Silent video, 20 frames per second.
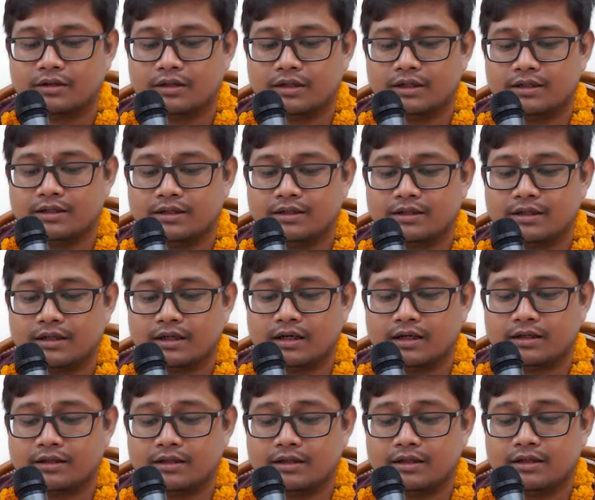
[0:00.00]
These
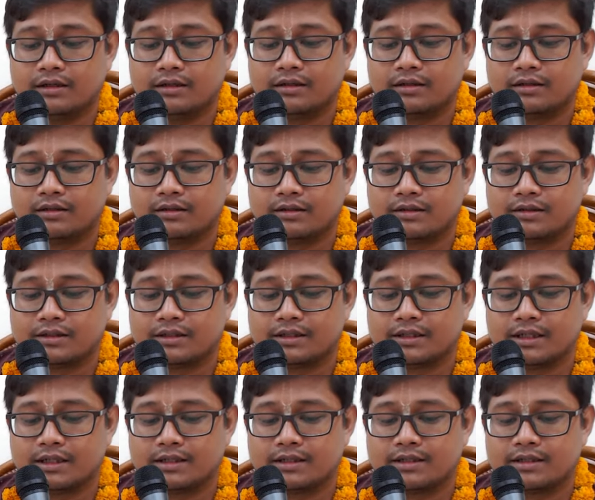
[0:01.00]
are the
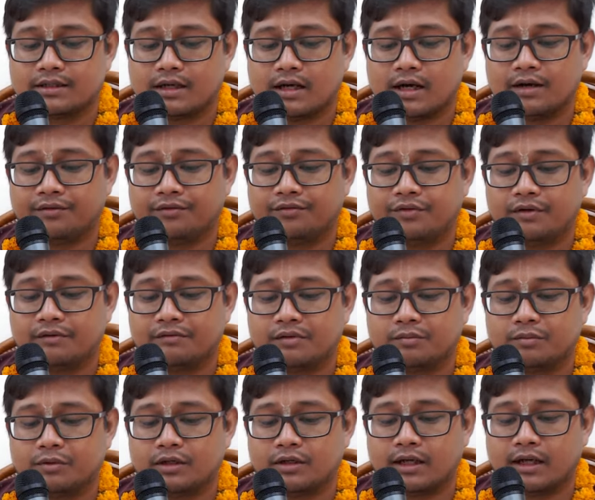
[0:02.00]
6
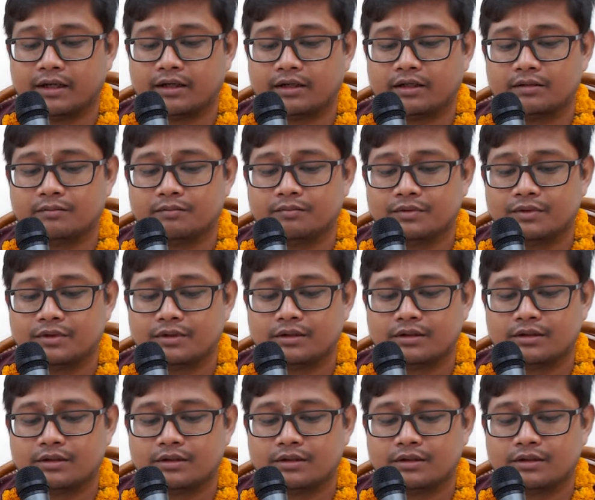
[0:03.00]
unfavorable items.